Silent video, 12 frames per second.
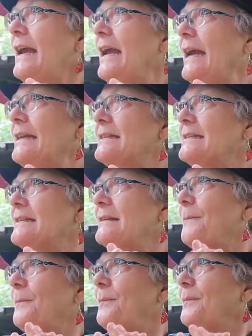It's.
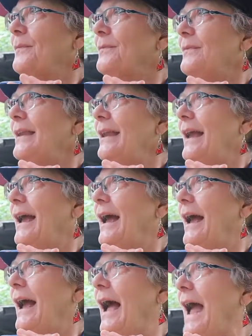
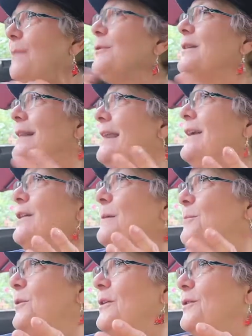I would nearly
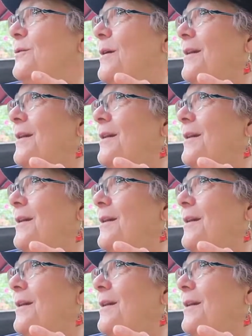put it to